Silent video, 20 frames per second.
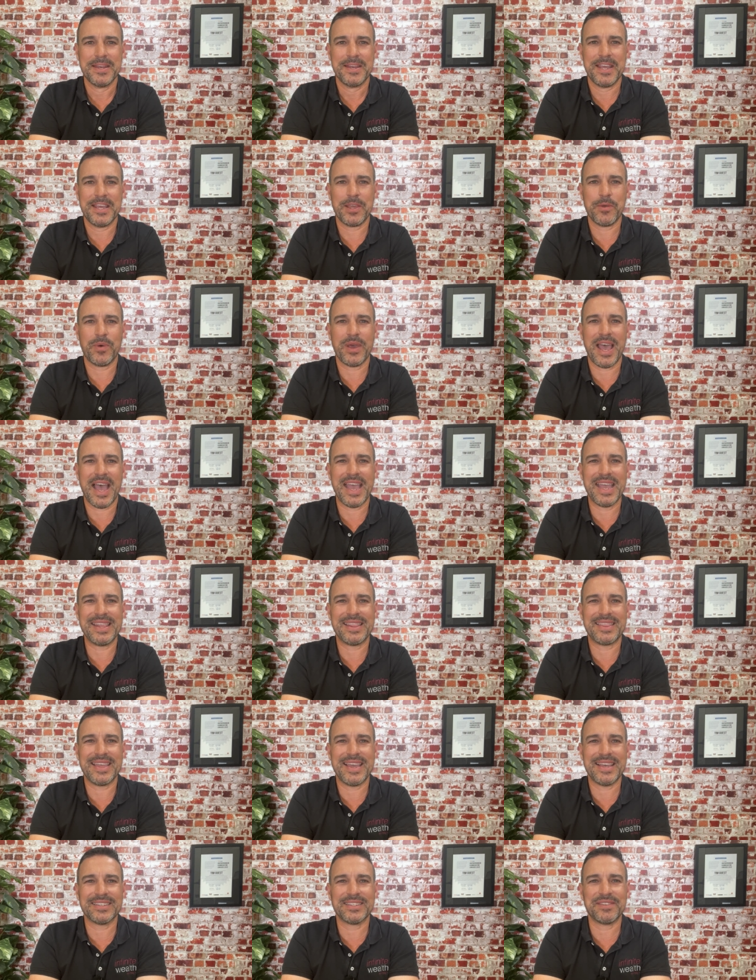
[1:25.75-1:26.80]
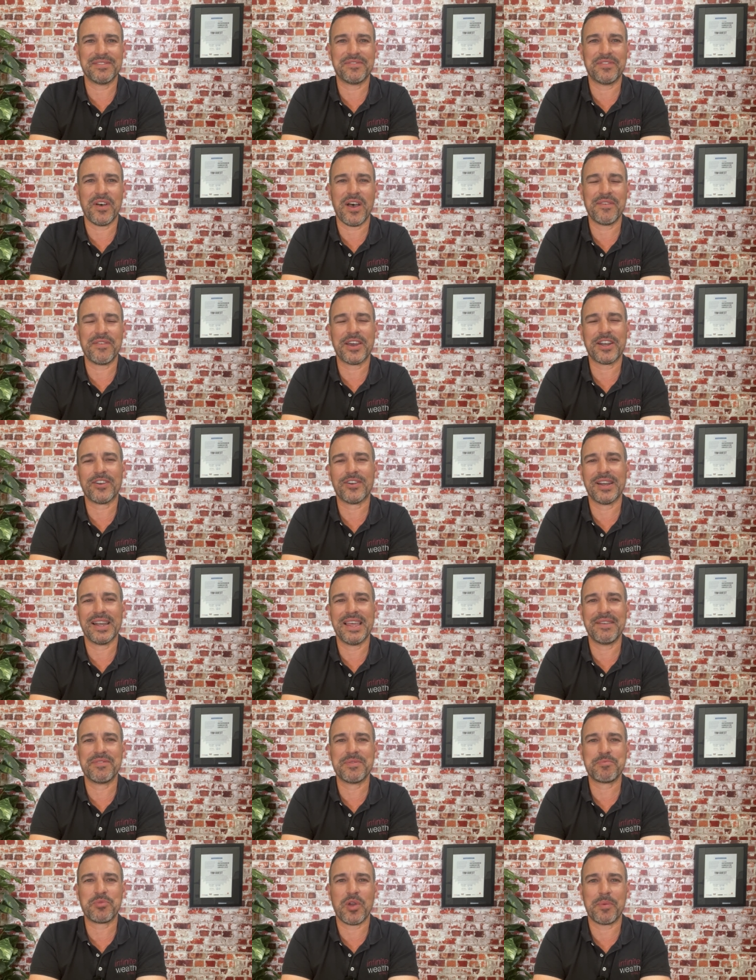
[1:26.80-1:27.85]
Now, there were
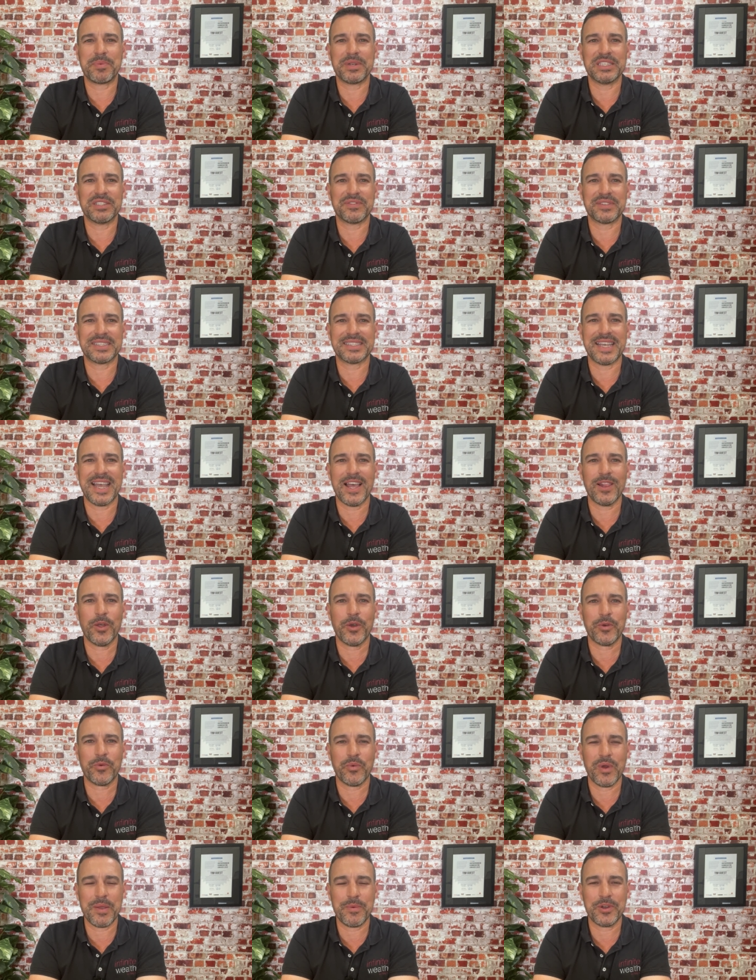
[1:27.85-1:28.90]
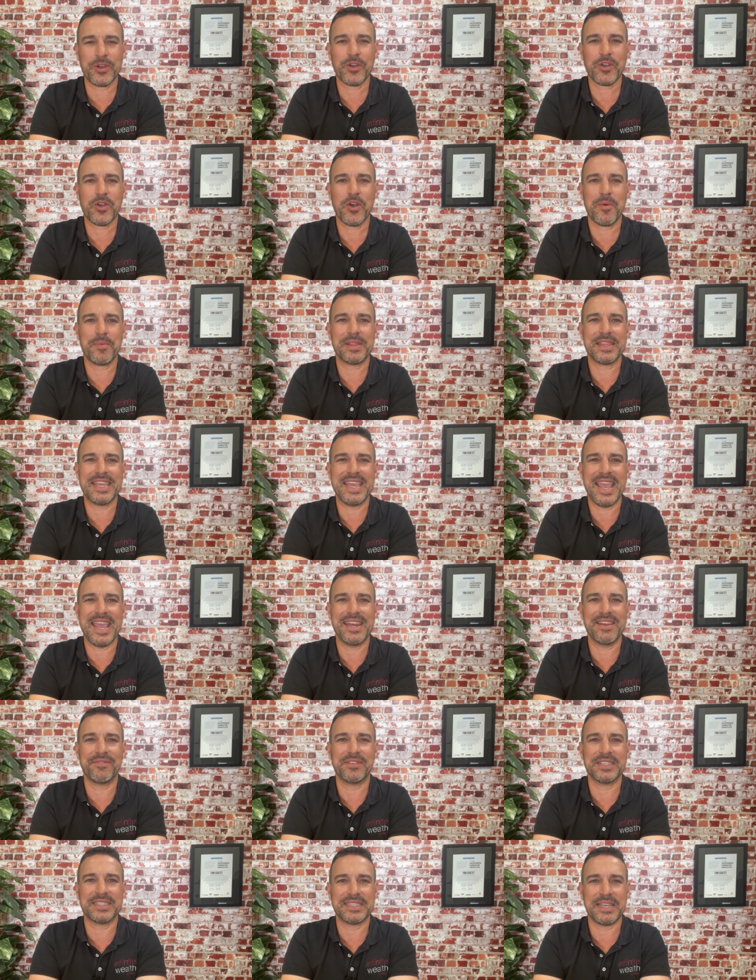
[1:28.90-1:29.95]
8,511 properties for sale on reiwa.com at the
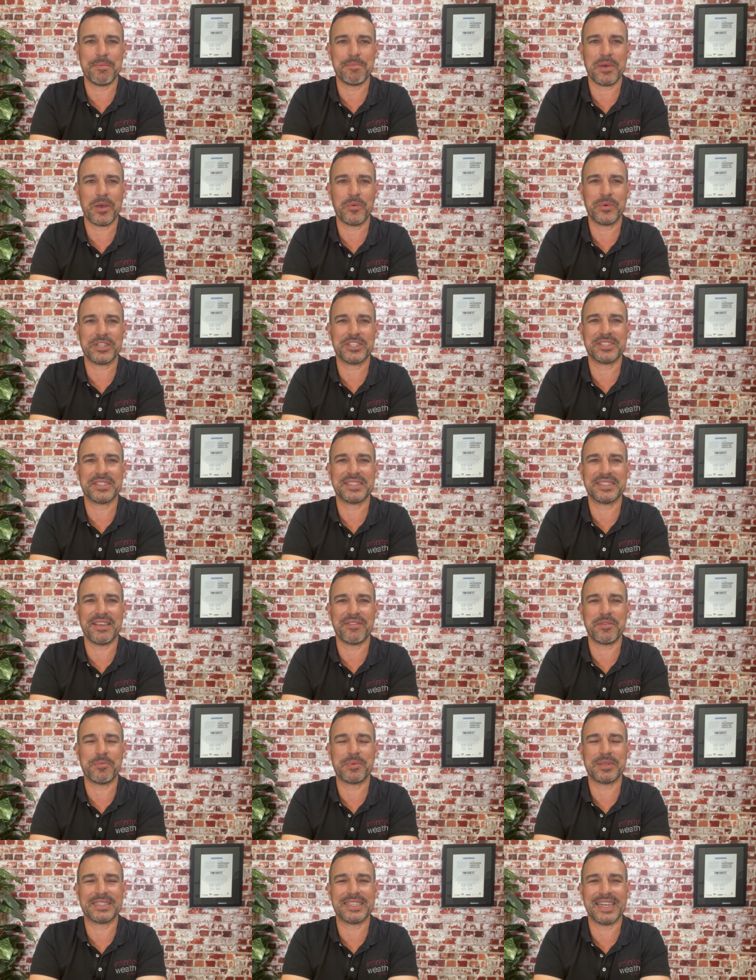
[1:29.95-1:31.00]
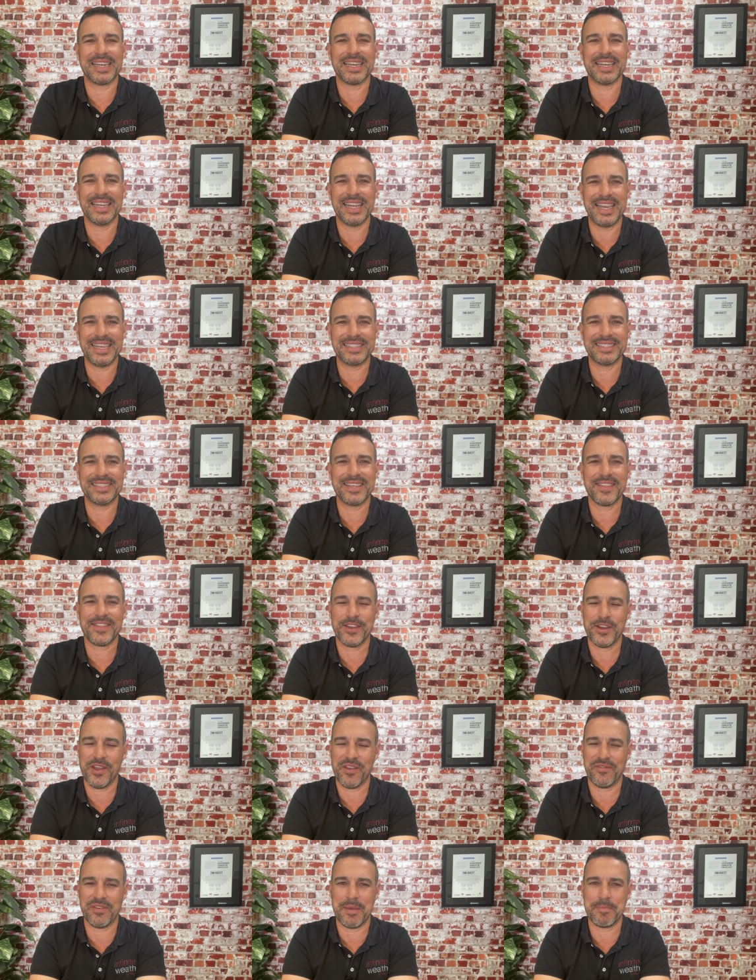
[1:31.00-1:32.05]
end of December, which is 7% less
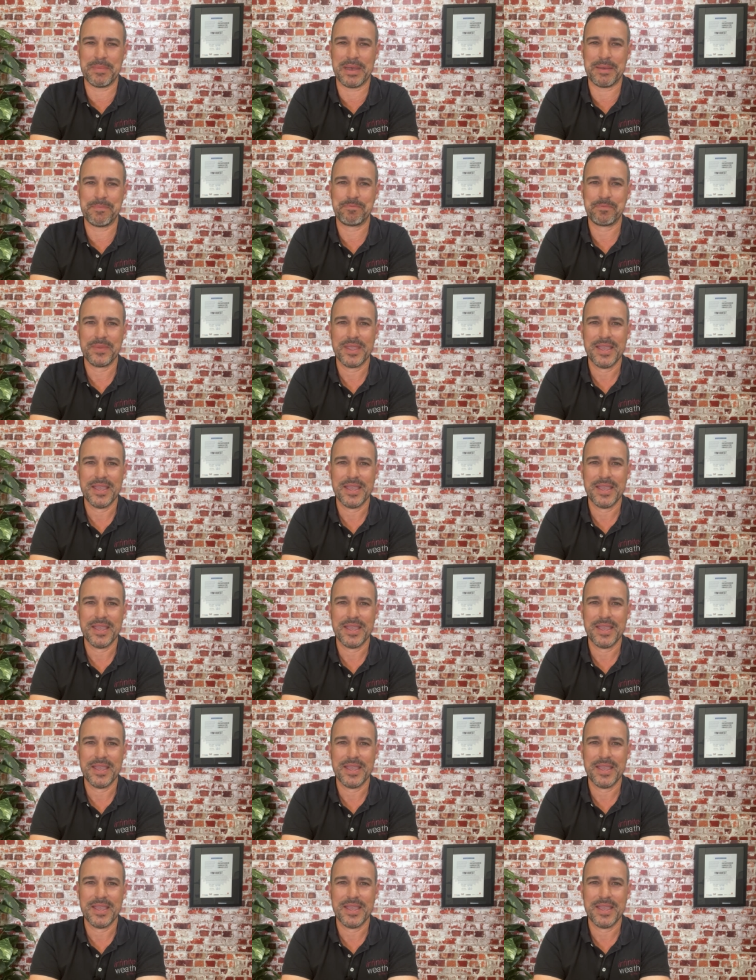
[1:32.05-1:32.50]
than November.